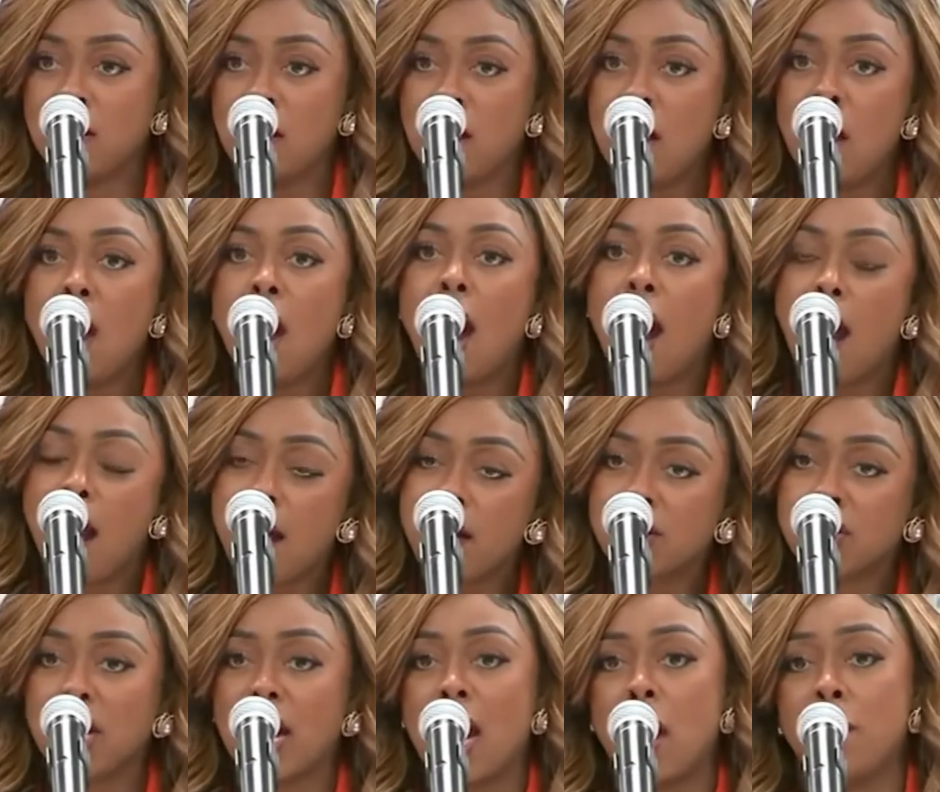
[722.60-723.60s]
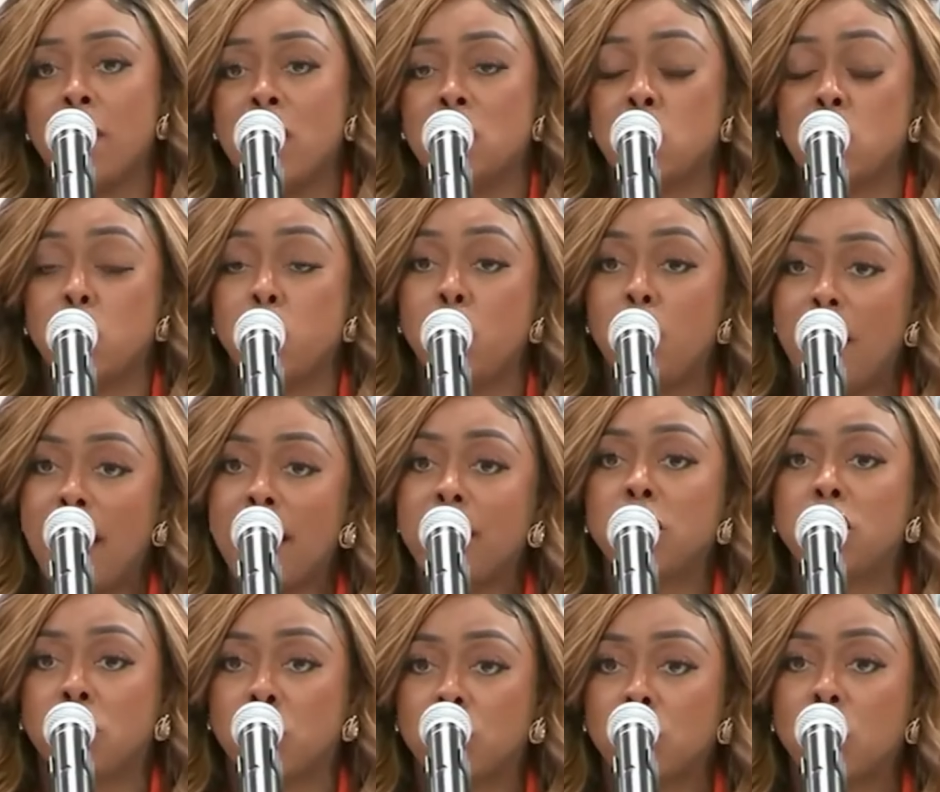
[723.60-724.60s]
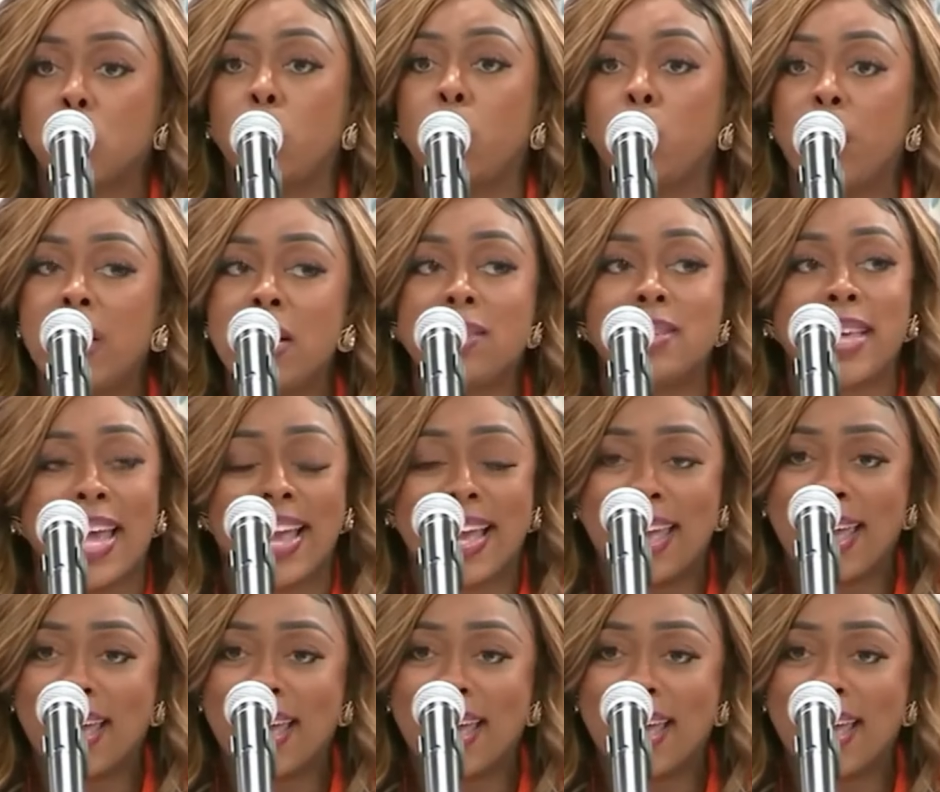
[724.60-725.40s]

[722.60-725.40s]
that's embarrassing. You're the trusted news source,